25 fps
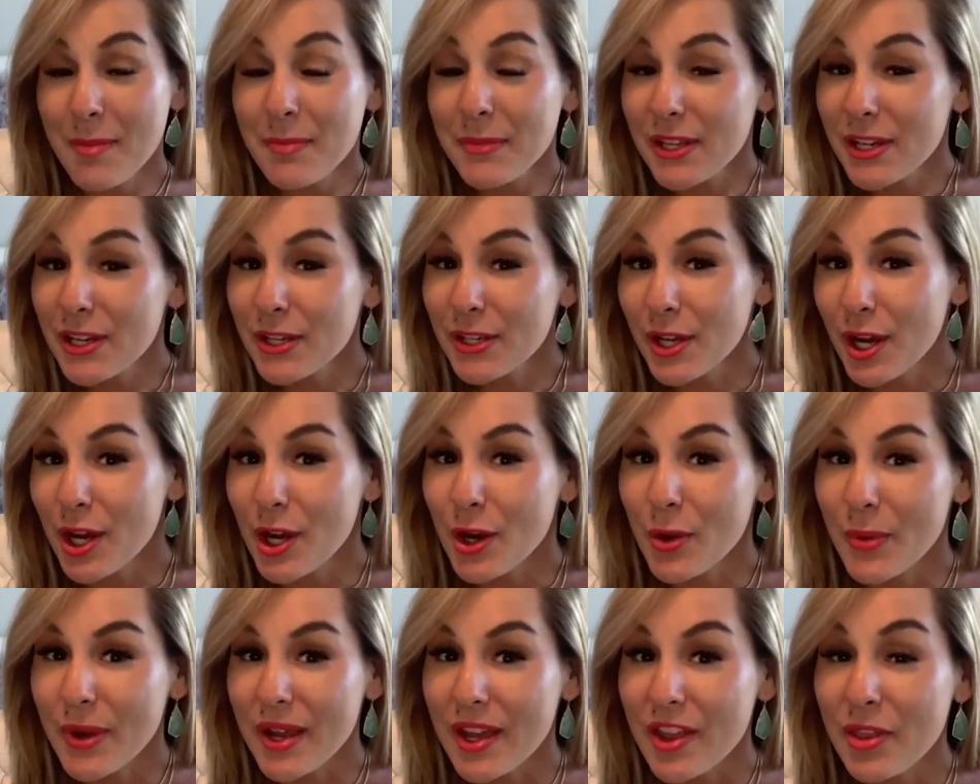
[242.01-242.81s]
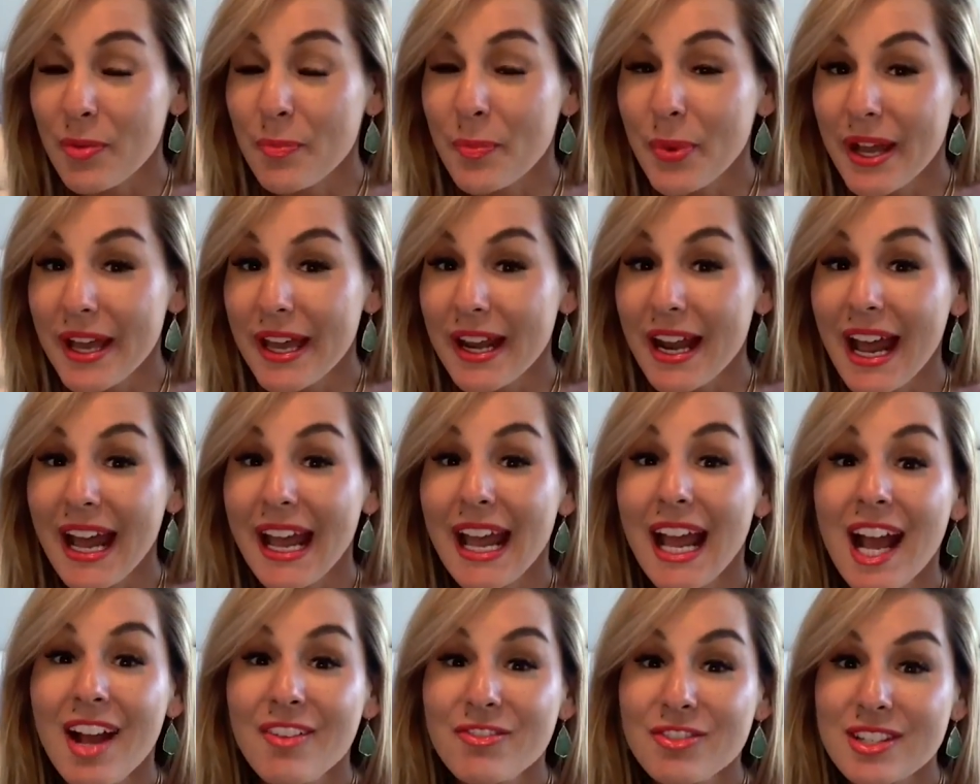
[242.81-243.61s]
gonna go with, but I
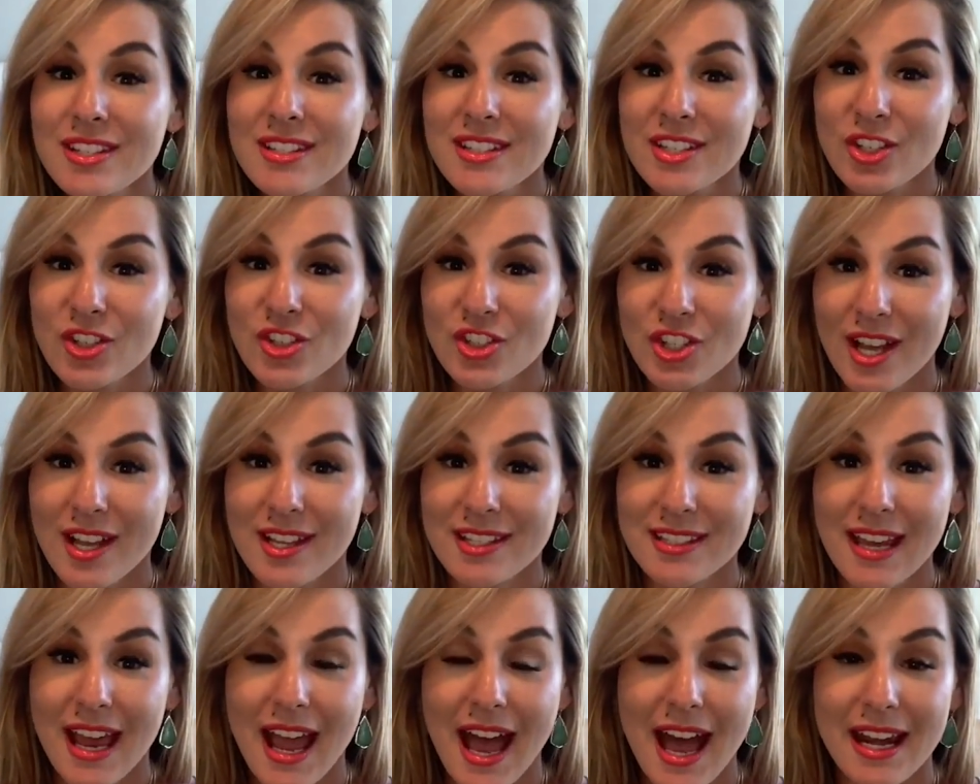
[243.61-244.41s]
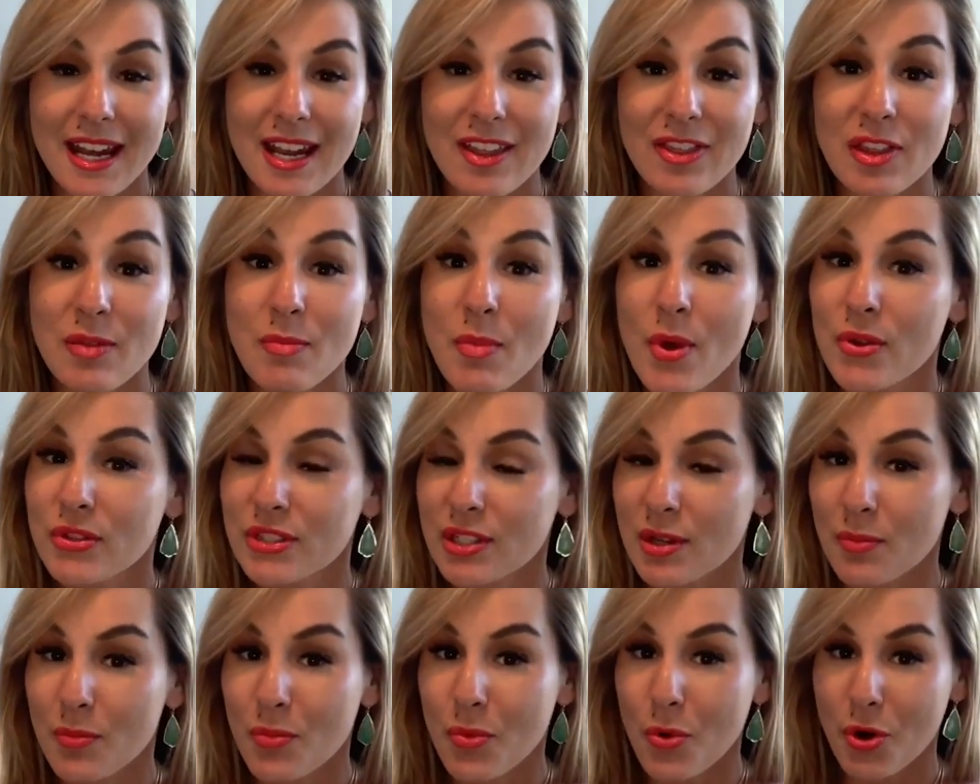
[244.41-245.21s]
have to suggest adding the
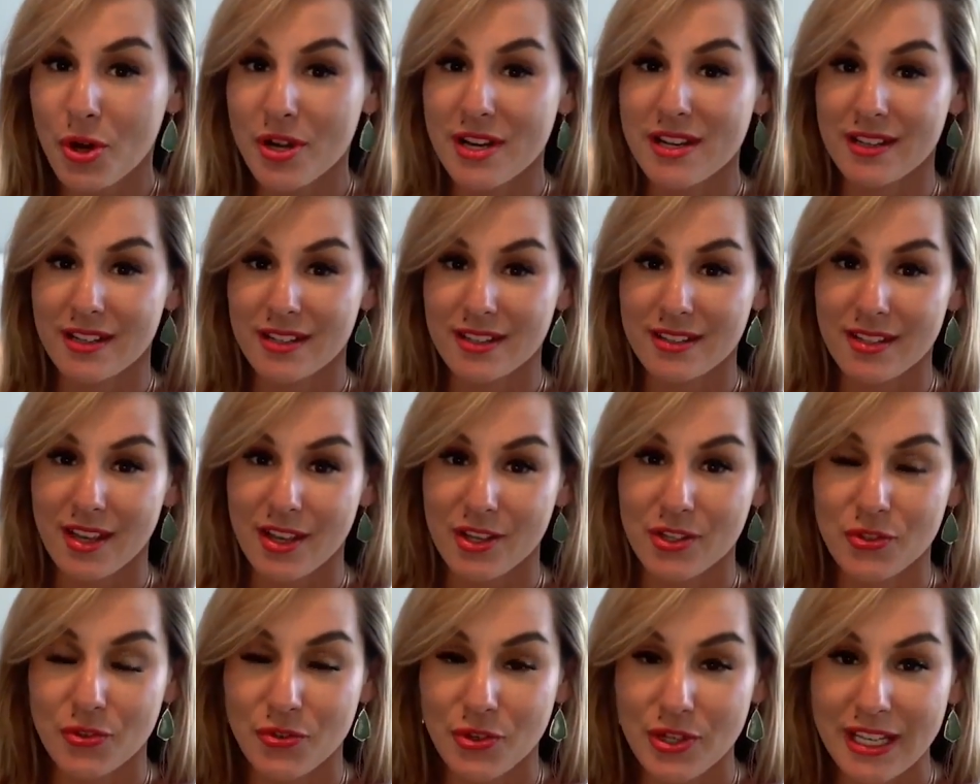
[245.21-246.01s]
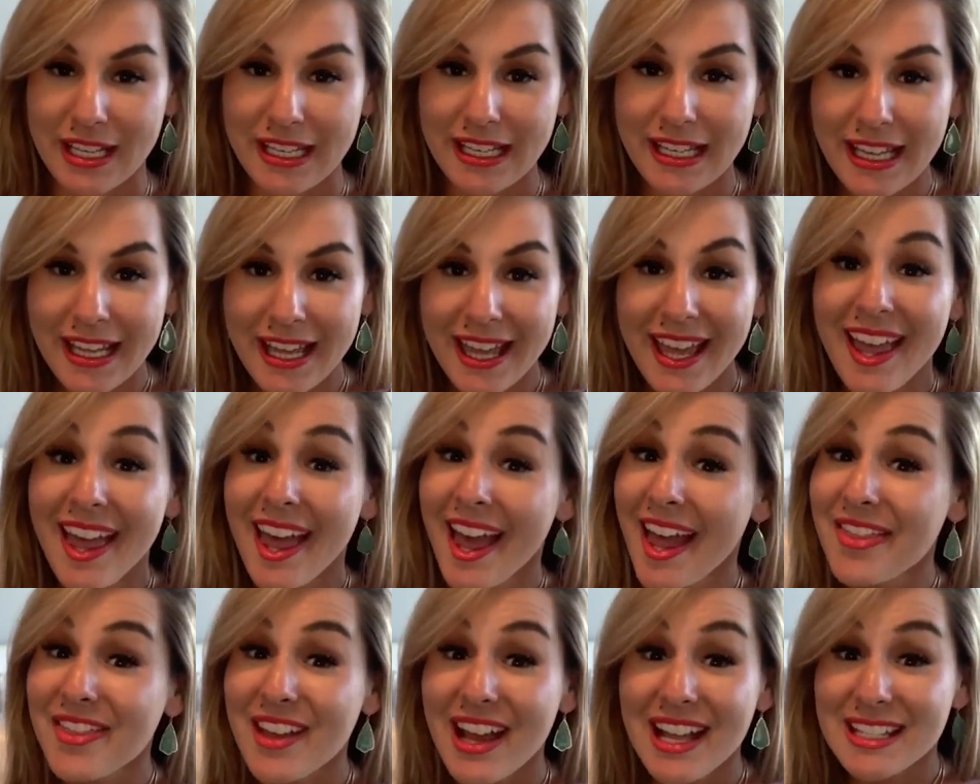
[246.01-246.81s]
most important accessory,
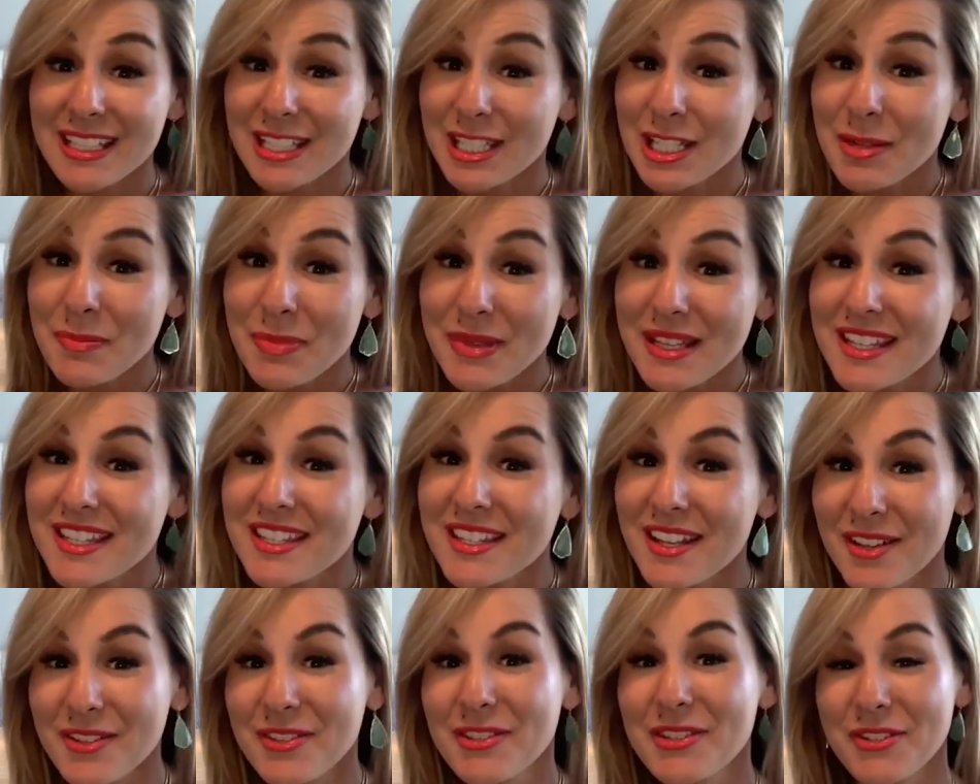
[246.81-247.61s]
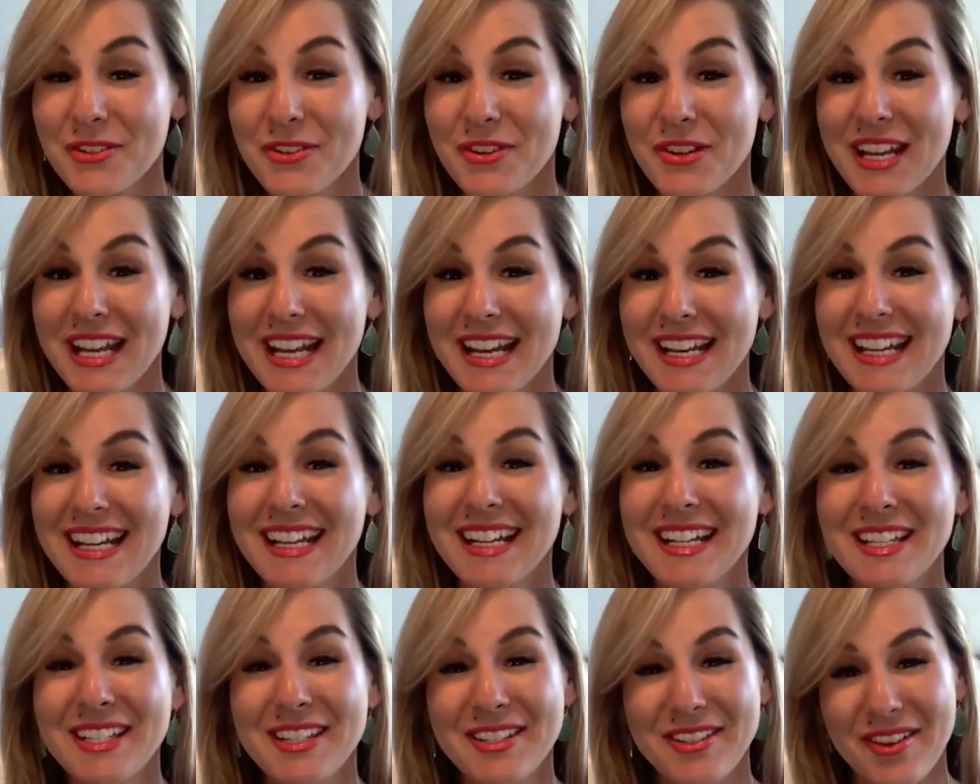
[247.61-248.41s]
and that's gonna be
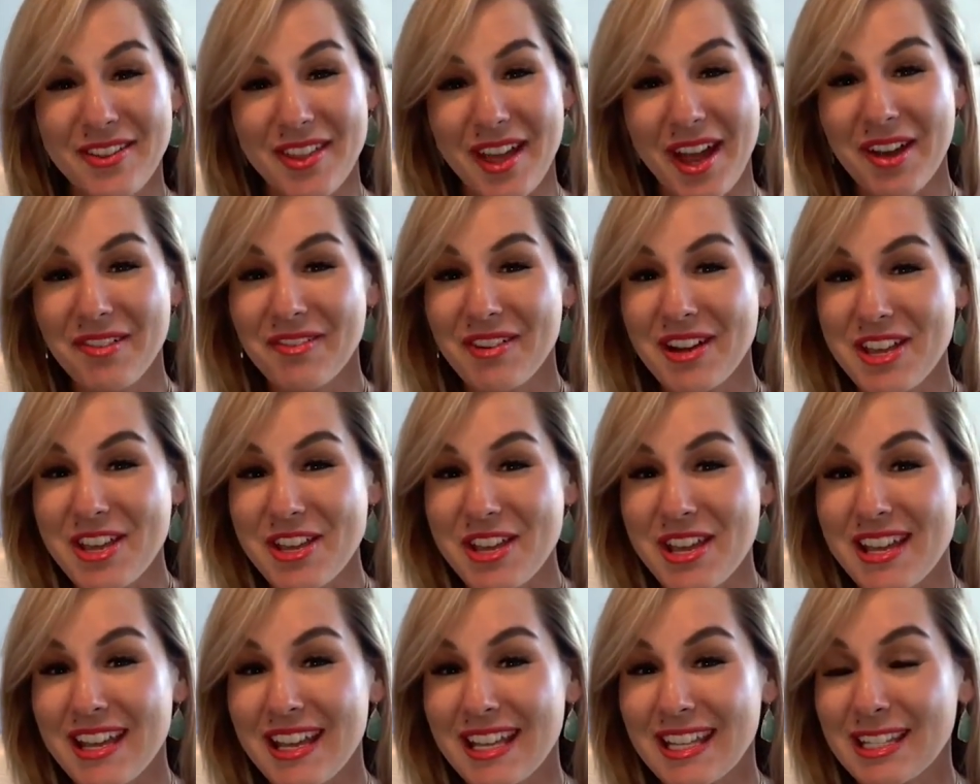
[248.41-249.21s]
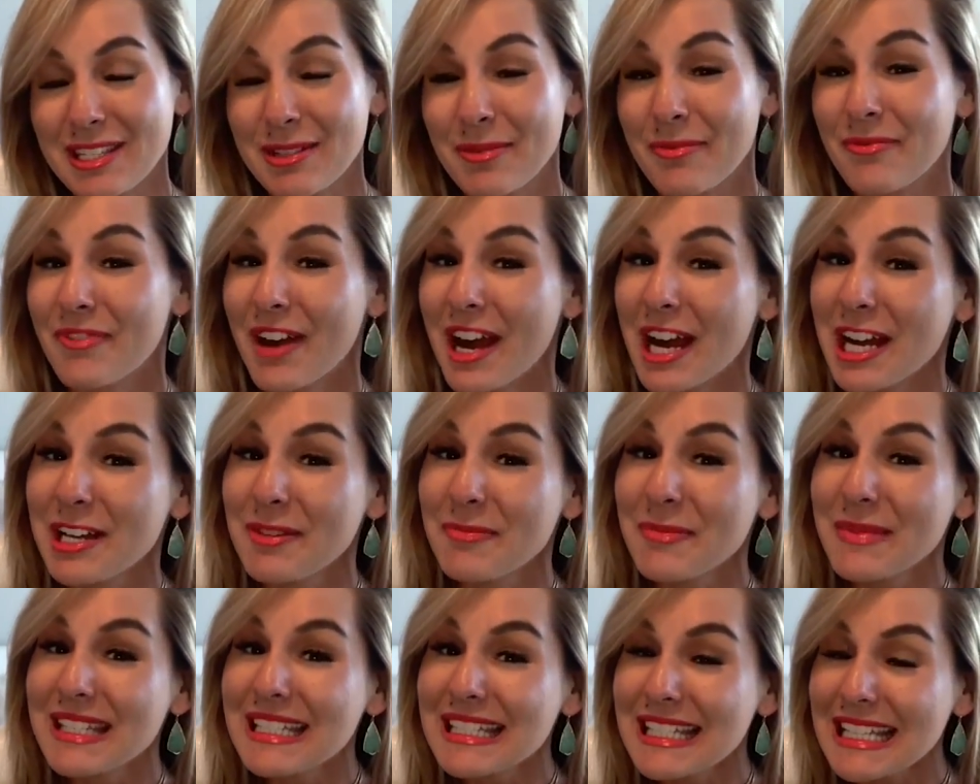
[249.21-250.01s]
sunscreen, so that way you can get some
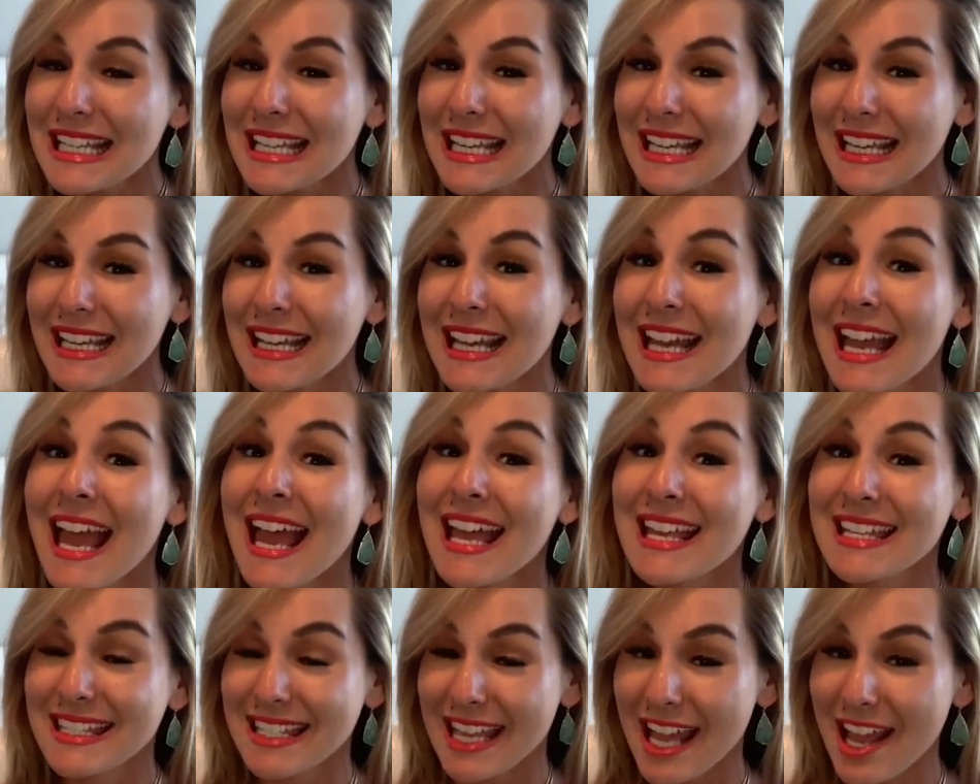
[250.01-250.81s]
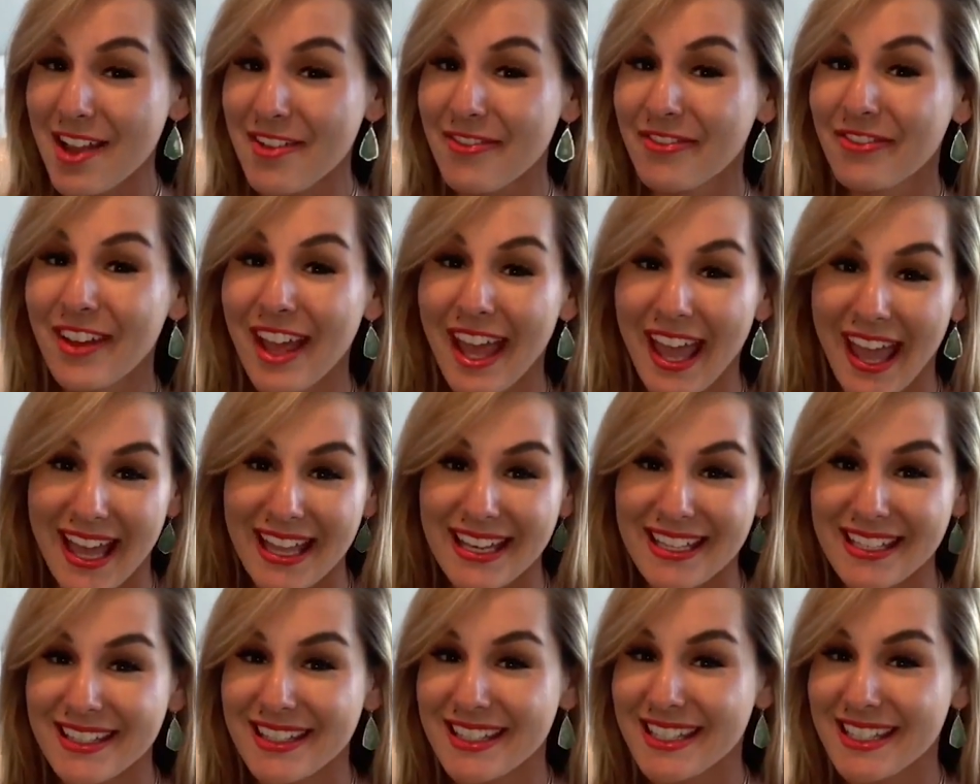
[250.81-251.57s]
vitamin D safe and in